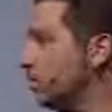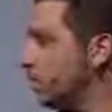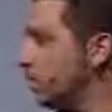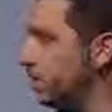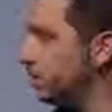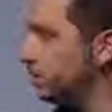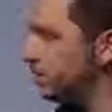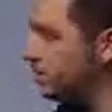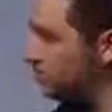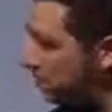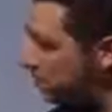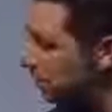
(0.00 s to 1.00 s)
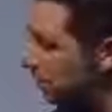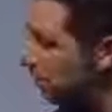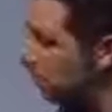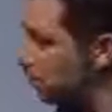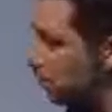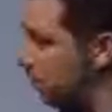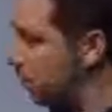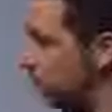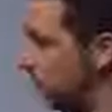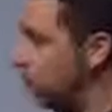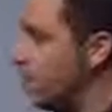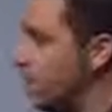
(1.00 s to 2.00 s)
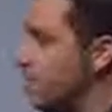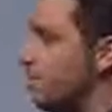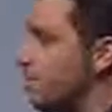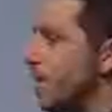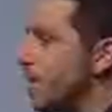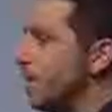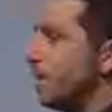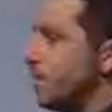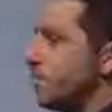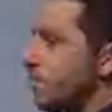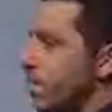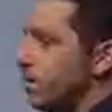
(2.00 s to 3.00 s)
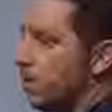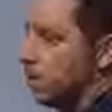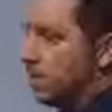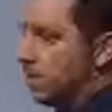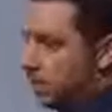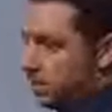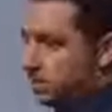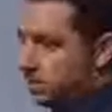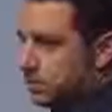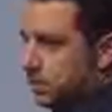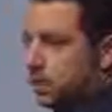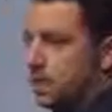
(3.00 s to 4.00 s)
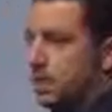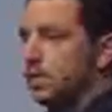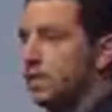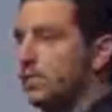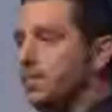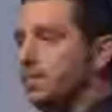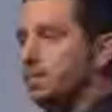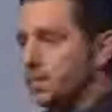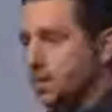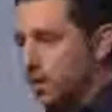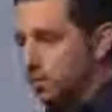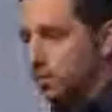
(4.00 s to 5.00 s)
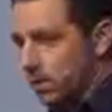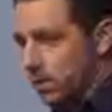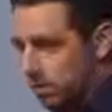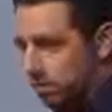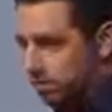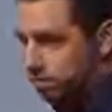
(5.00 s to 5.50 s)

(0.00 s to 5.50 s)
Reinventing the wheel is not the goal. Making it better is. Let me tell you how we did.